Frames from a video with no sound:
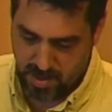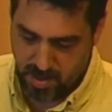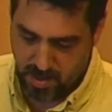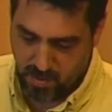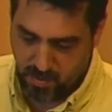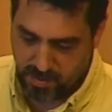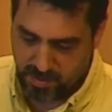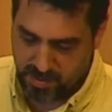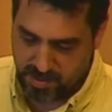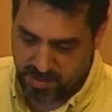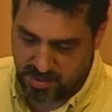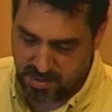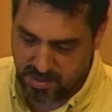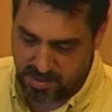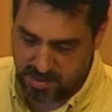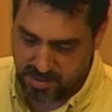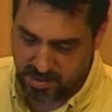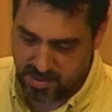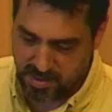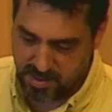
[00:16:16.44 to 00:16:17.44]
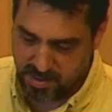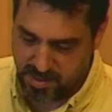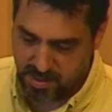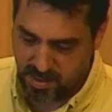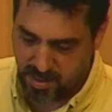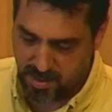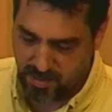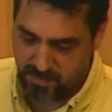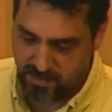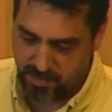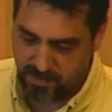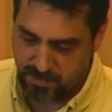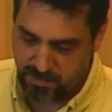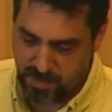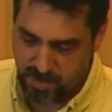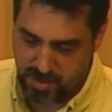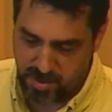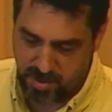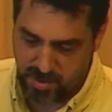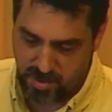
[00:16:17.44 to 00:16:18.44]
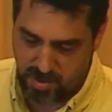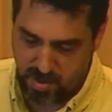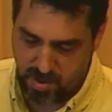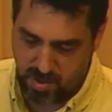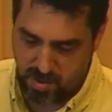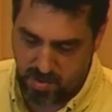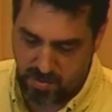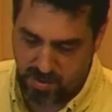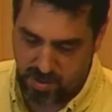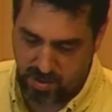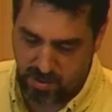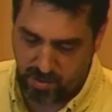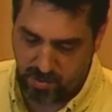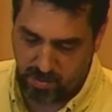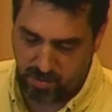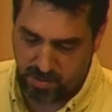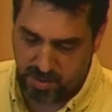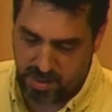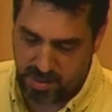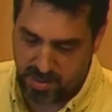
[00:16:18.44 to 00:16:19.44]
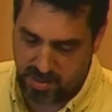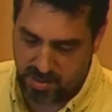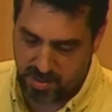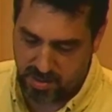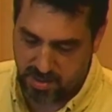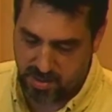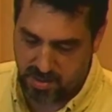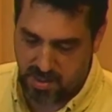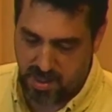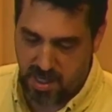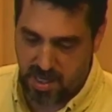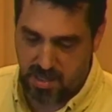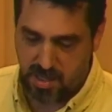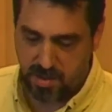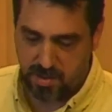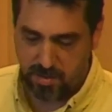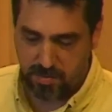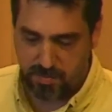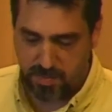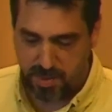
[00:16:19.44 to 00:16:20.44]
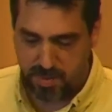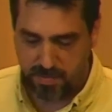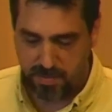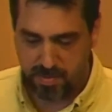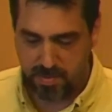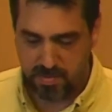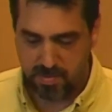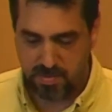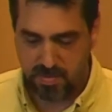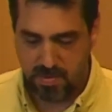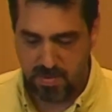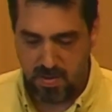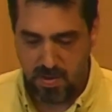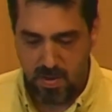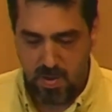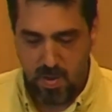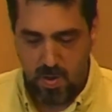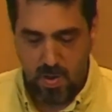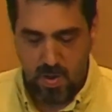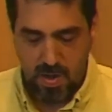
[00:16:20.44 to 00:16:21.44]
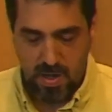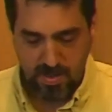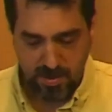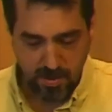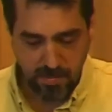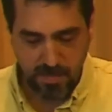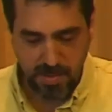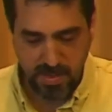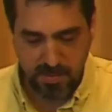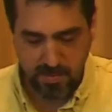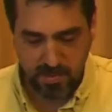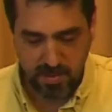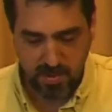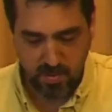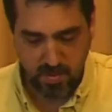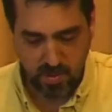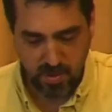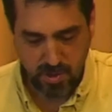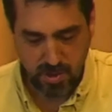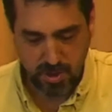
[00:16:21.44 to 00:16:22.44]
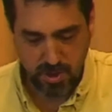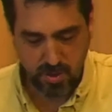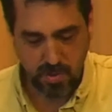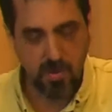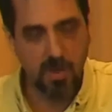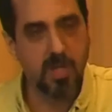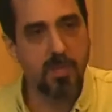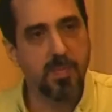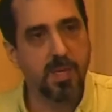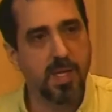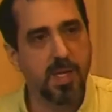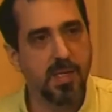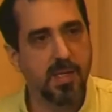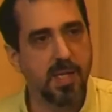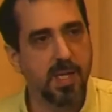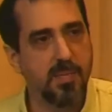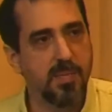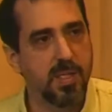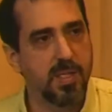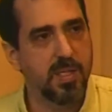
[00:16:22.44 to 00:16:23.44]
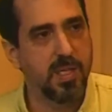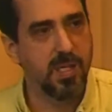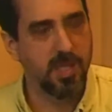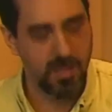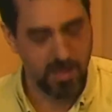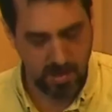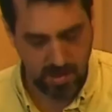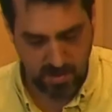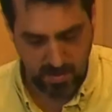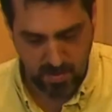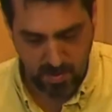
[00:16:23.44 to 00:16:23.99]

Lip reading: When the citizens of the future know that whole nations and other peoples and their peoples were destroyed by climate change,